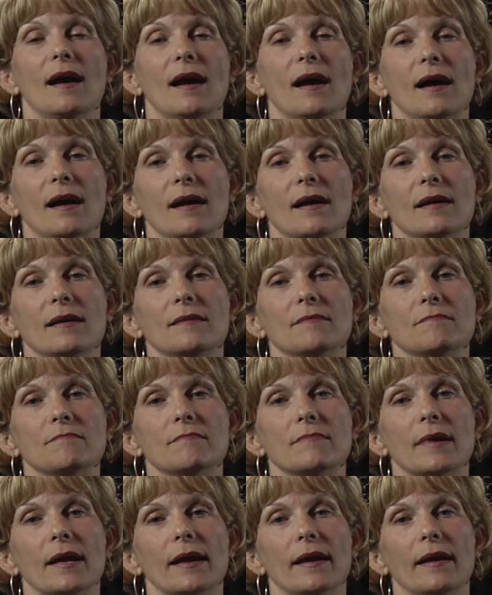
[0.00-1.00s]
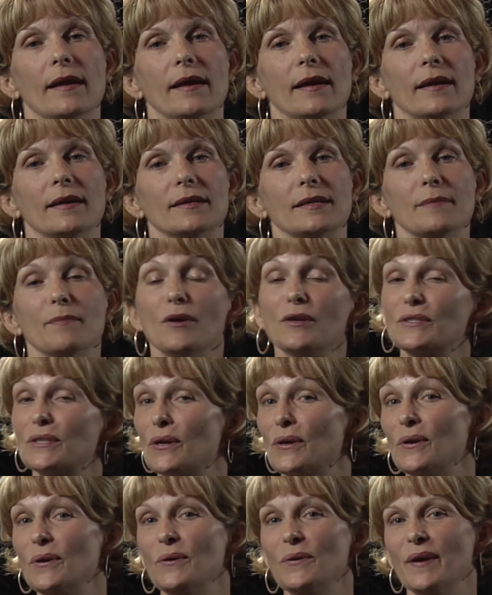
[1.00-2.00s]
And I'm
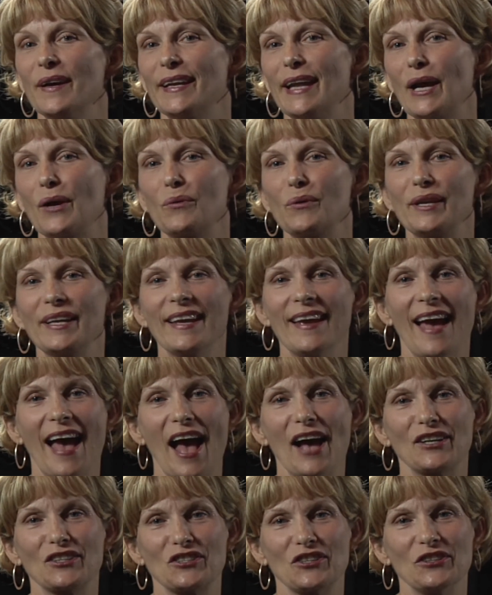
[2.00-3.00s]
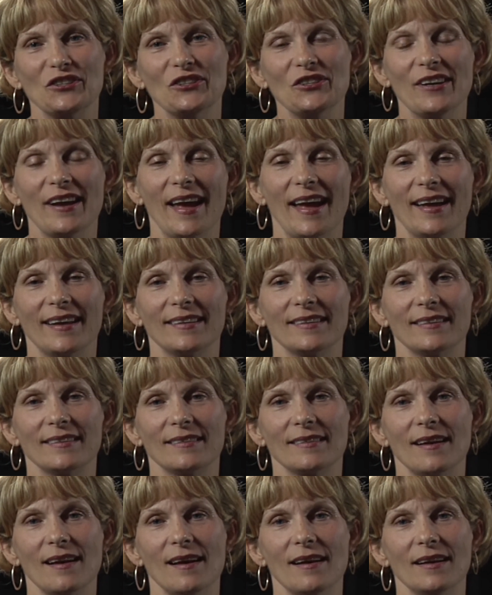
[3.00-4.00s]
also an equity actor
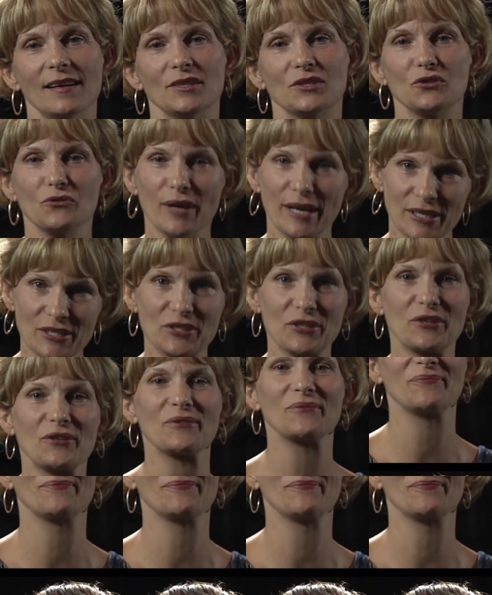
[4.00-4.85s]
and director.